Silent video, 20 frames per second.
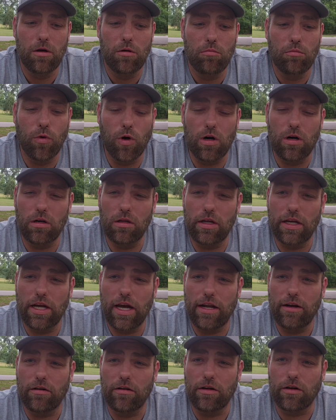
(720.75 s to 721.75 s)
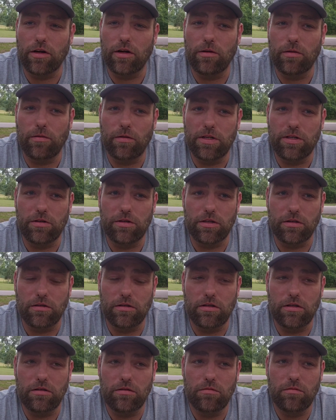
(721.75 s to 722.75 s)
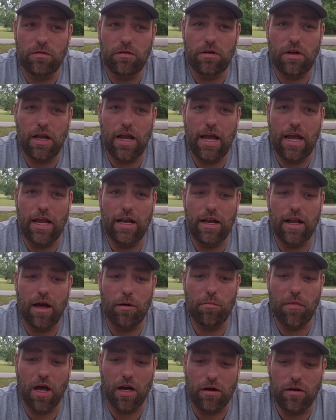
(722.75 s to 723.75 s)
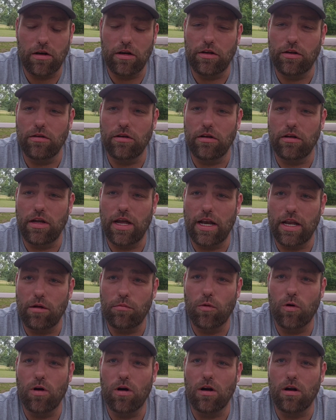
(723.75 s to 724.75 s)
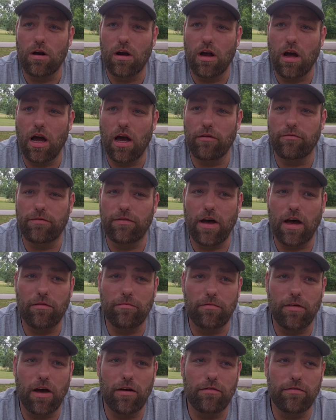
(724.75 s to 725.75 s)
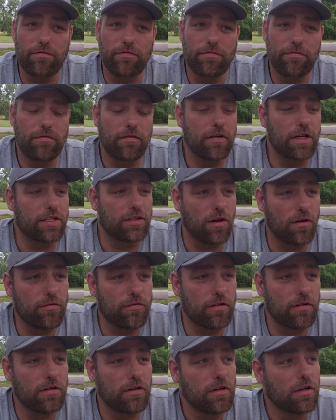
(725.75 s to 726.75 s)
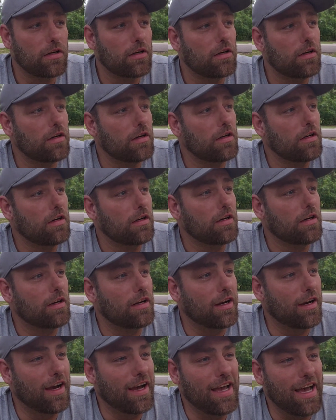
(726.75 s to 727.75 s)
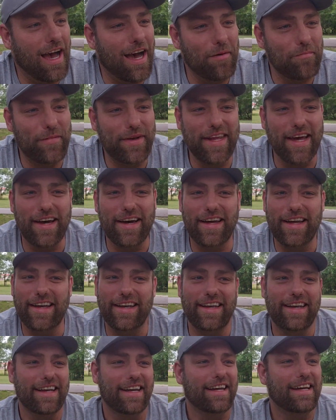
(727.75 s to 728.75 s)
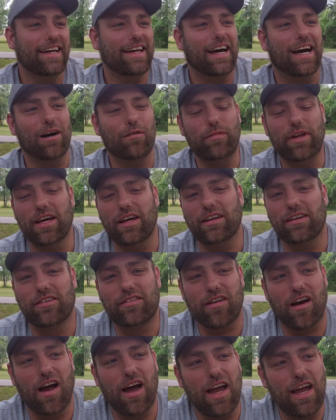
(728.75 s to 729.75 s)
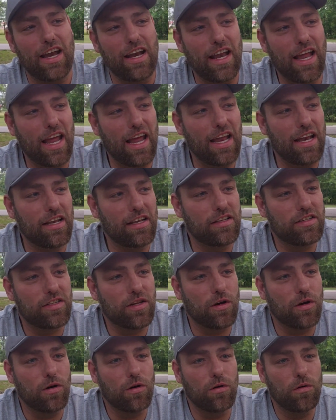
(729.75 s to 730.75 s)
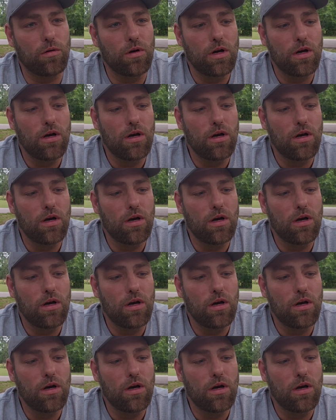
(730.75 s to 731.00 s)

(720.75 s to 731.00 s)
morally, I don't agree with what you're doing, and I'm not going to do it anymore. It's over. I'm done trying. And so